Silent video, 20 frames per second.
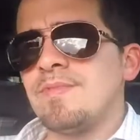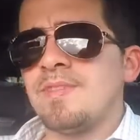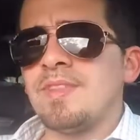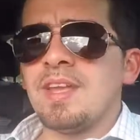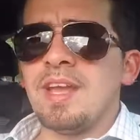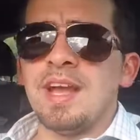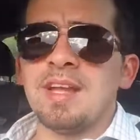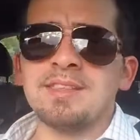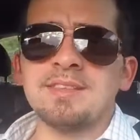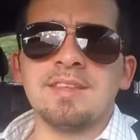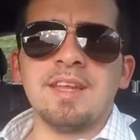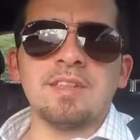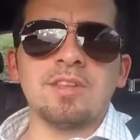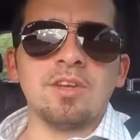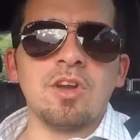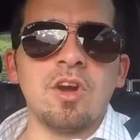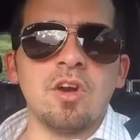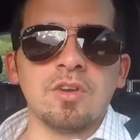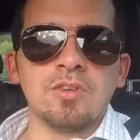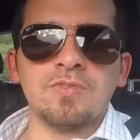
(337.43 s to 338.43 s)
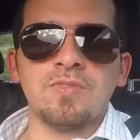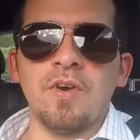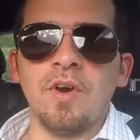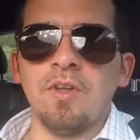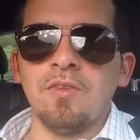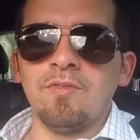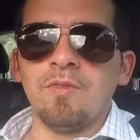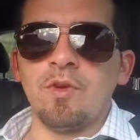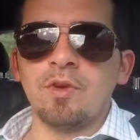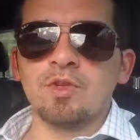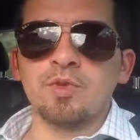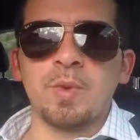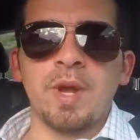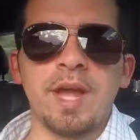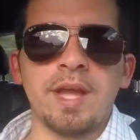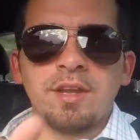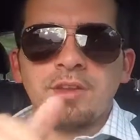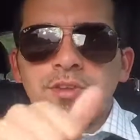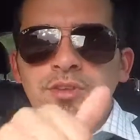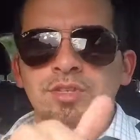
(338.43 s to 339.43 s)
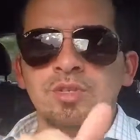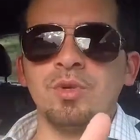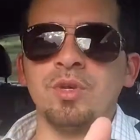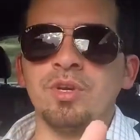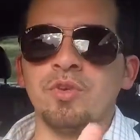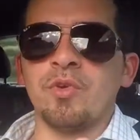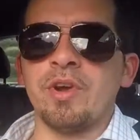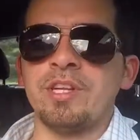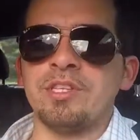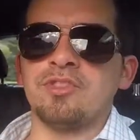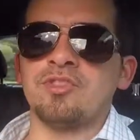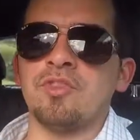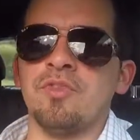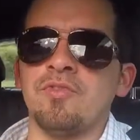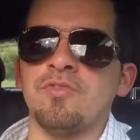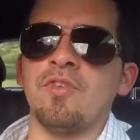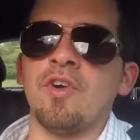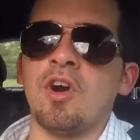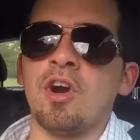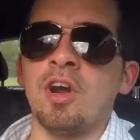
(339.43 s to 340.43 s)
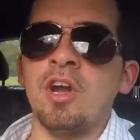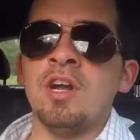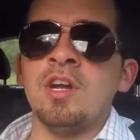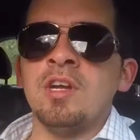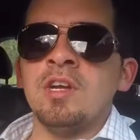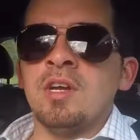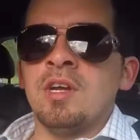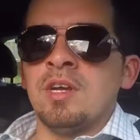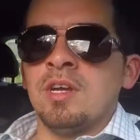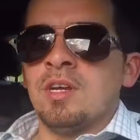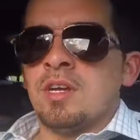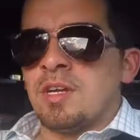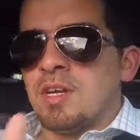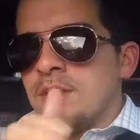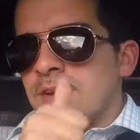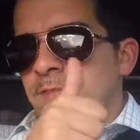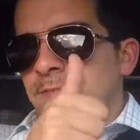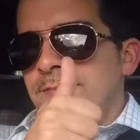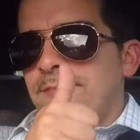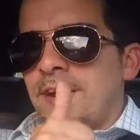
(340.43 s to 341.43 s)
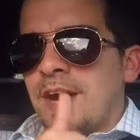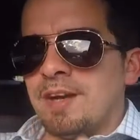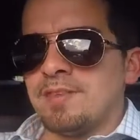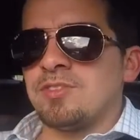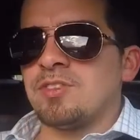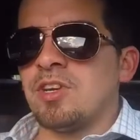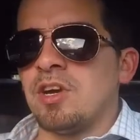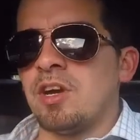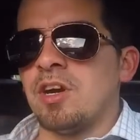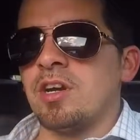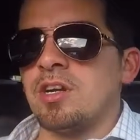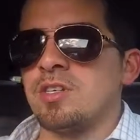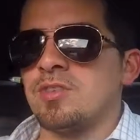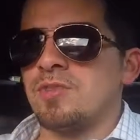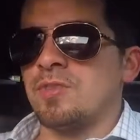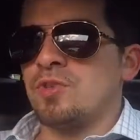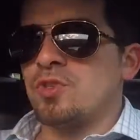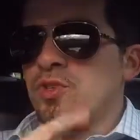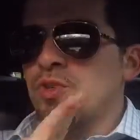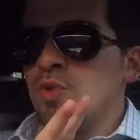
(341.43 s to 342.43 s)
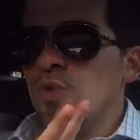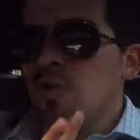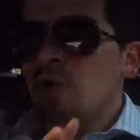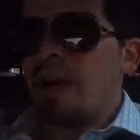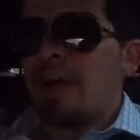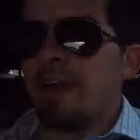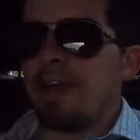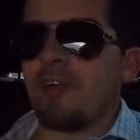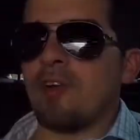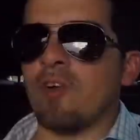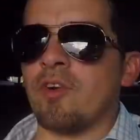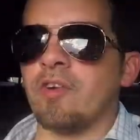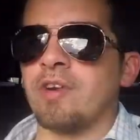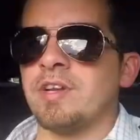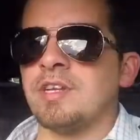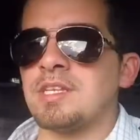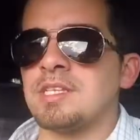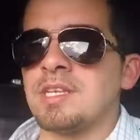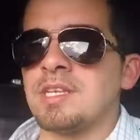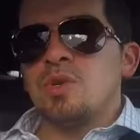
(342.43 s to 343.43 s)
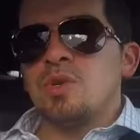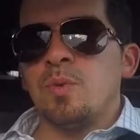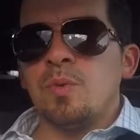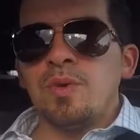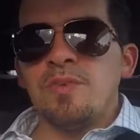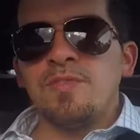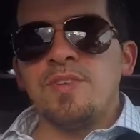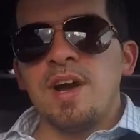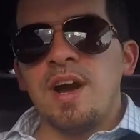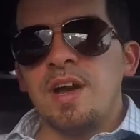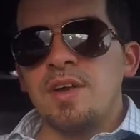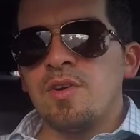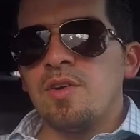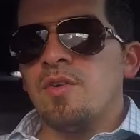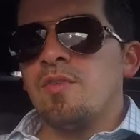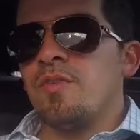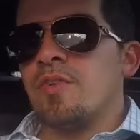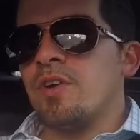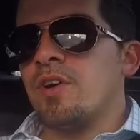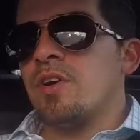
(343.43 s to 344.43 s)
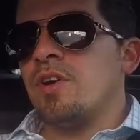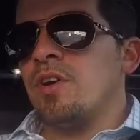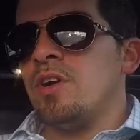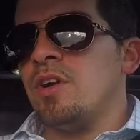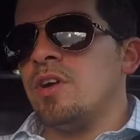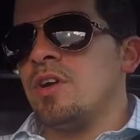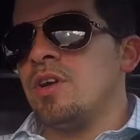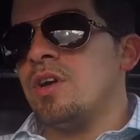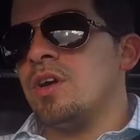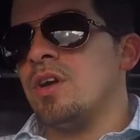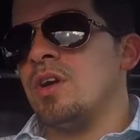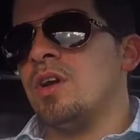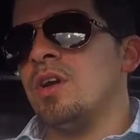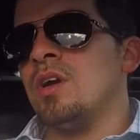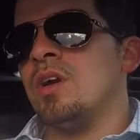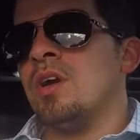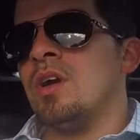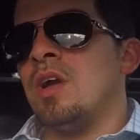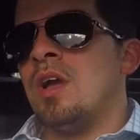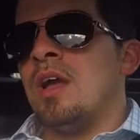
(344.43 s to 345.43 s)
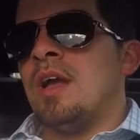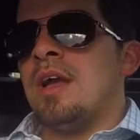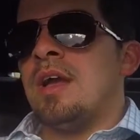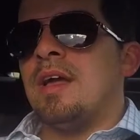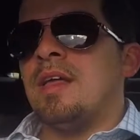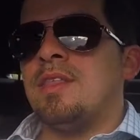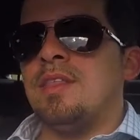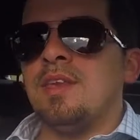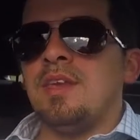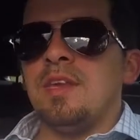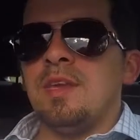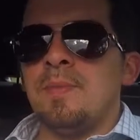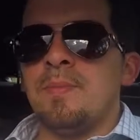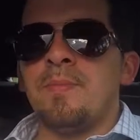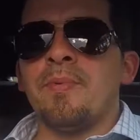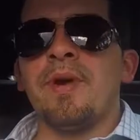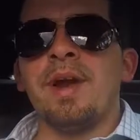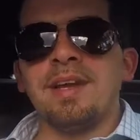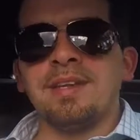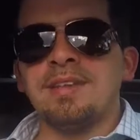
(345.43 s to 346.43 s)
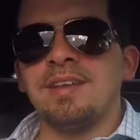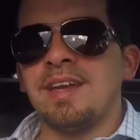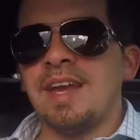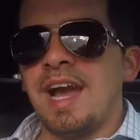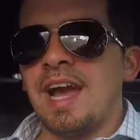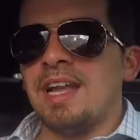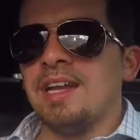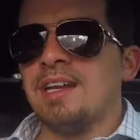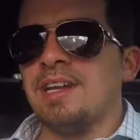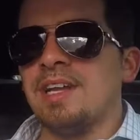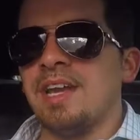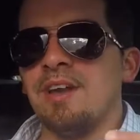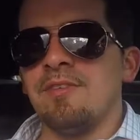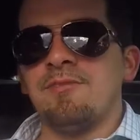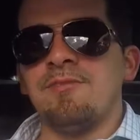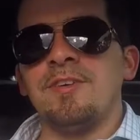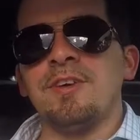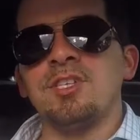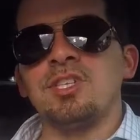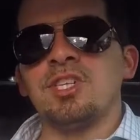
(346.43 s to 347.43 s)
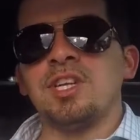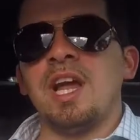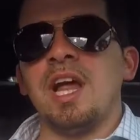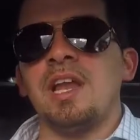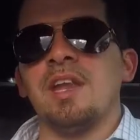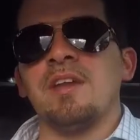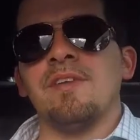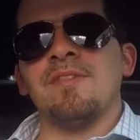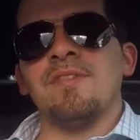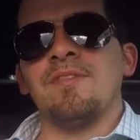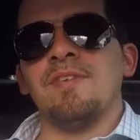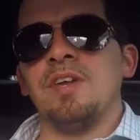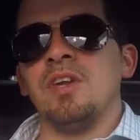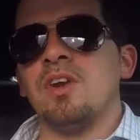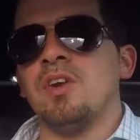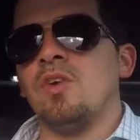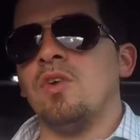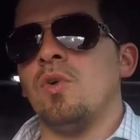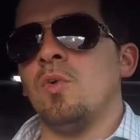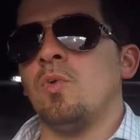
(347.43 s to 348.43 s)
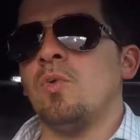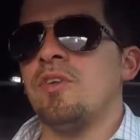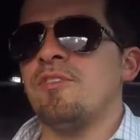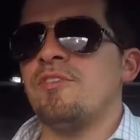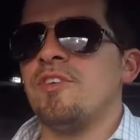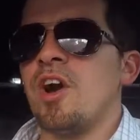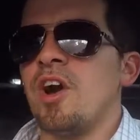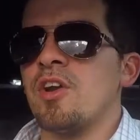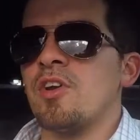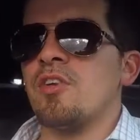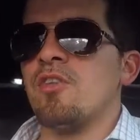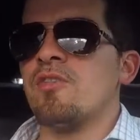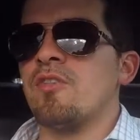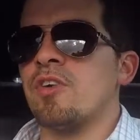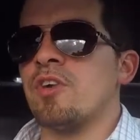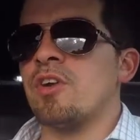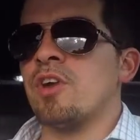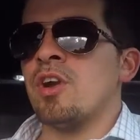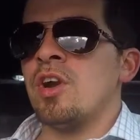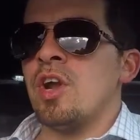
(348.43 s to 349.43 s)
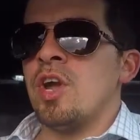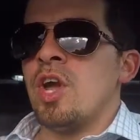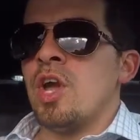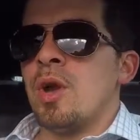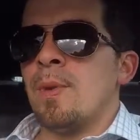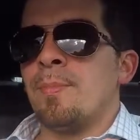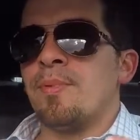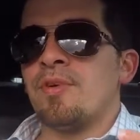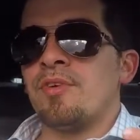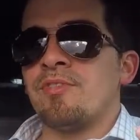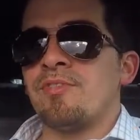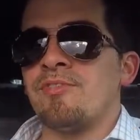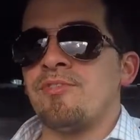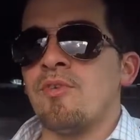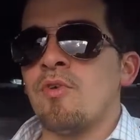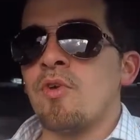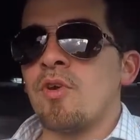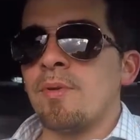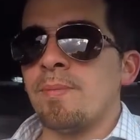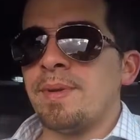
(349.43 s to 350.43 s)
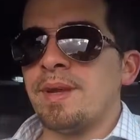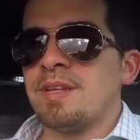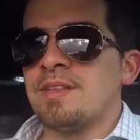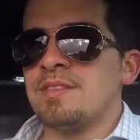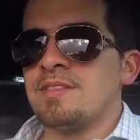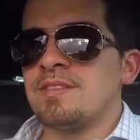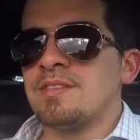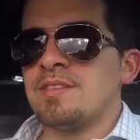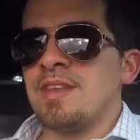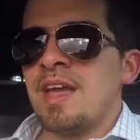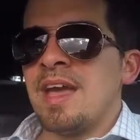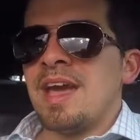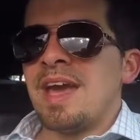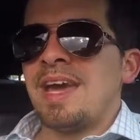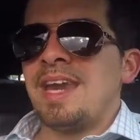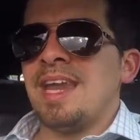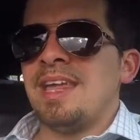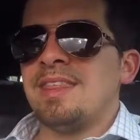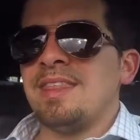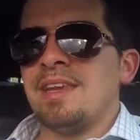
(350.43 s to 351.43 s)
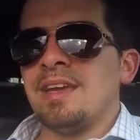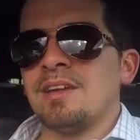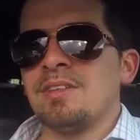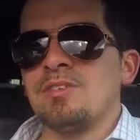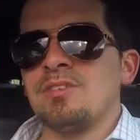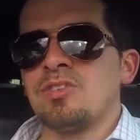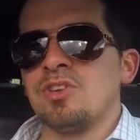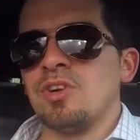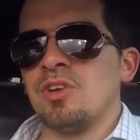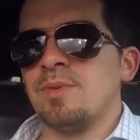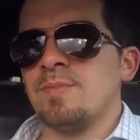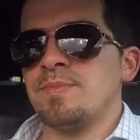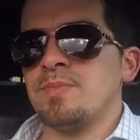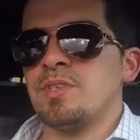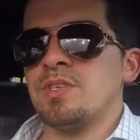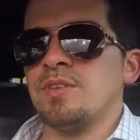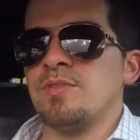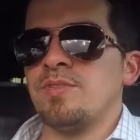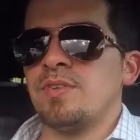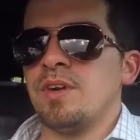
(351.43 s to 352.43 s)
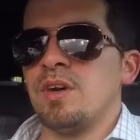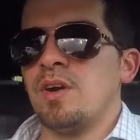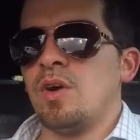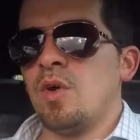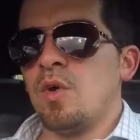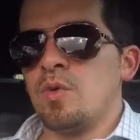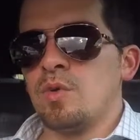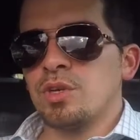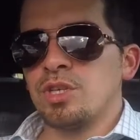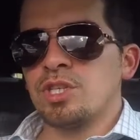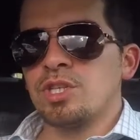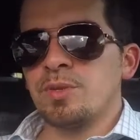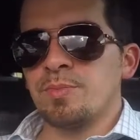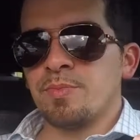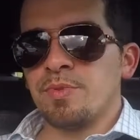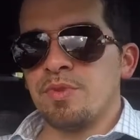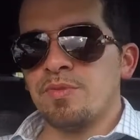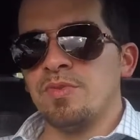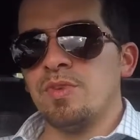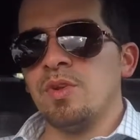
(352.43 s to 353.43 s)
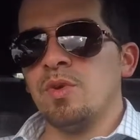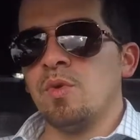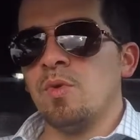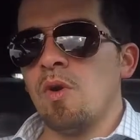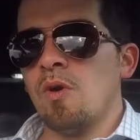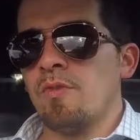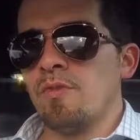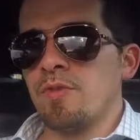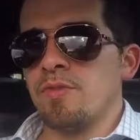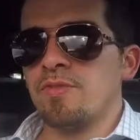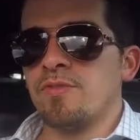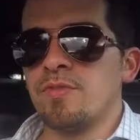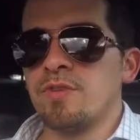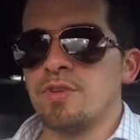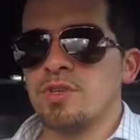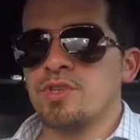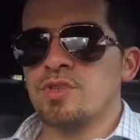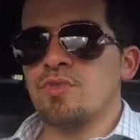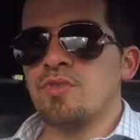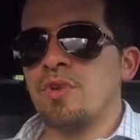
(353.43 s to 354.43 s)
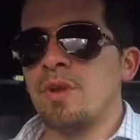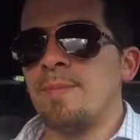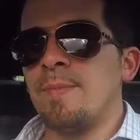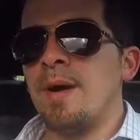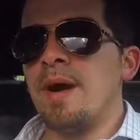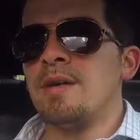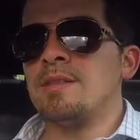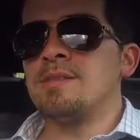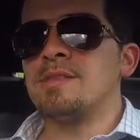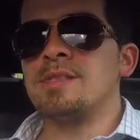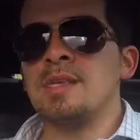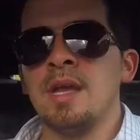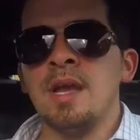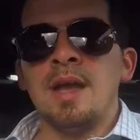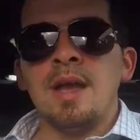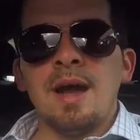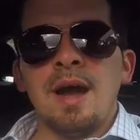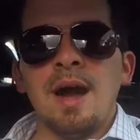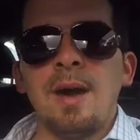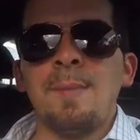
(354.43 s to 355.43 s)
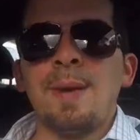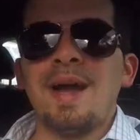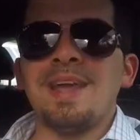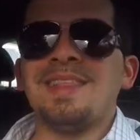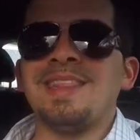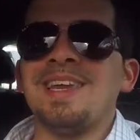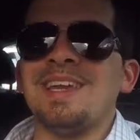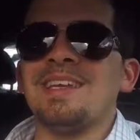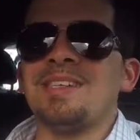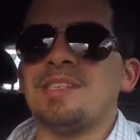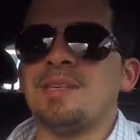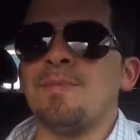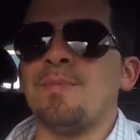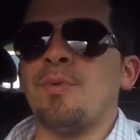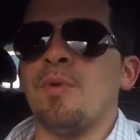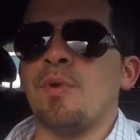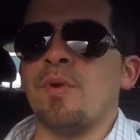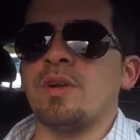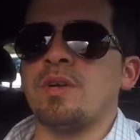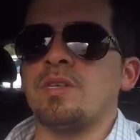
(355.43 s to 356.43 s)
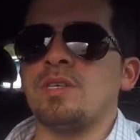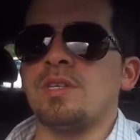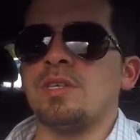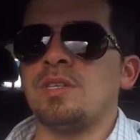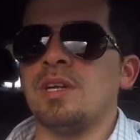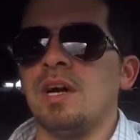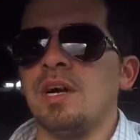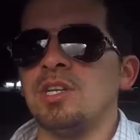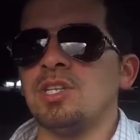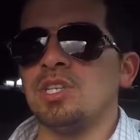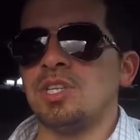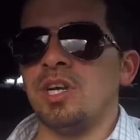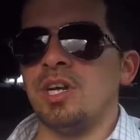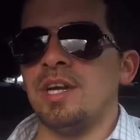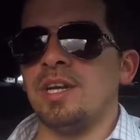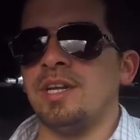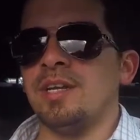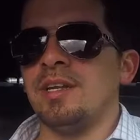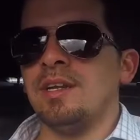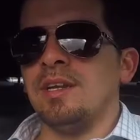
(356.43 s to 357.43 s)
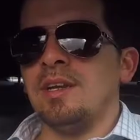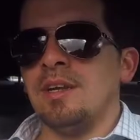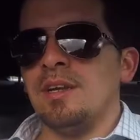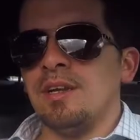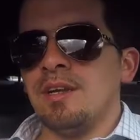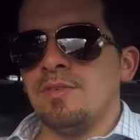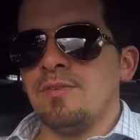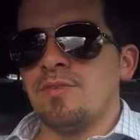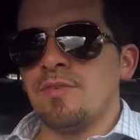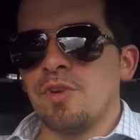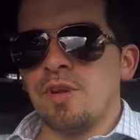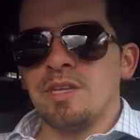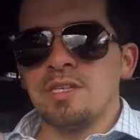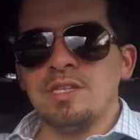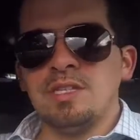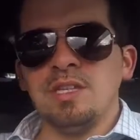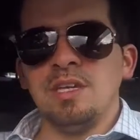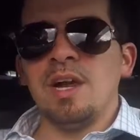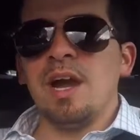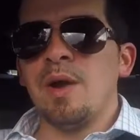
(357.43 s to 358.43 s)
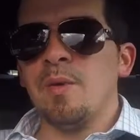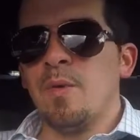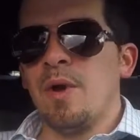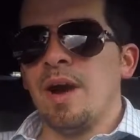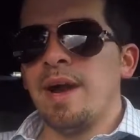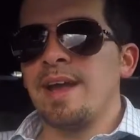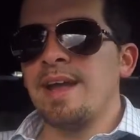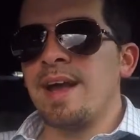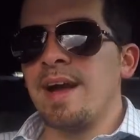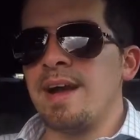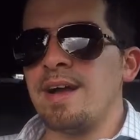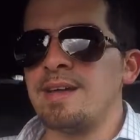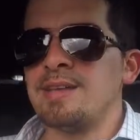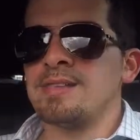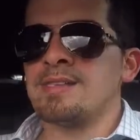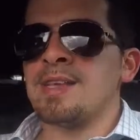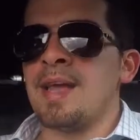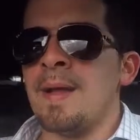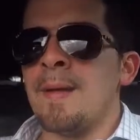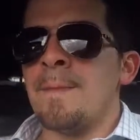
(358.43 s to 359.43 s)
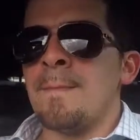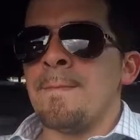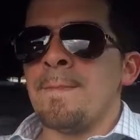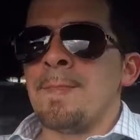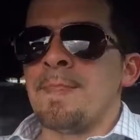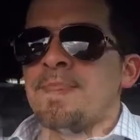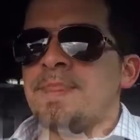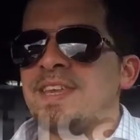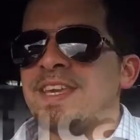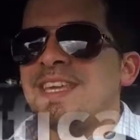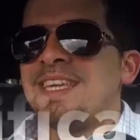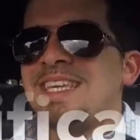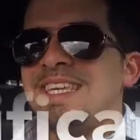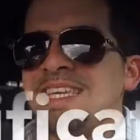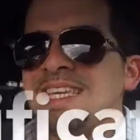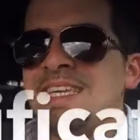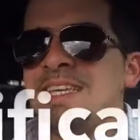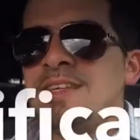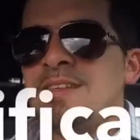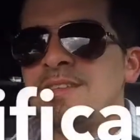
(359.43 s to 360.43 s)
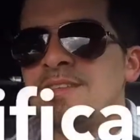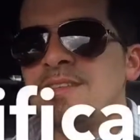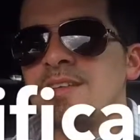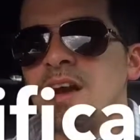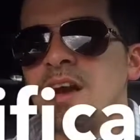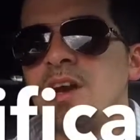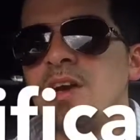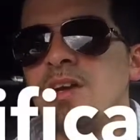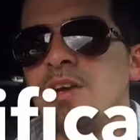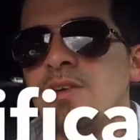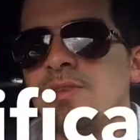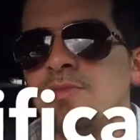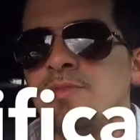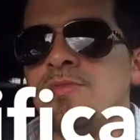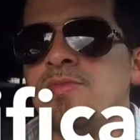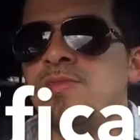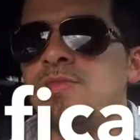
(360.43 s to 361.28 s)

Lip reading: that's not the car's fault. Volkswagen, you're doing great so far. 5 stars for 2 categories. we've gone over the practicality and functionality of the vehicle. We've gone over performance, and I think in terms of ownership review over the first 3 months, I think it's important to touch on, for us DIY guys, the ease of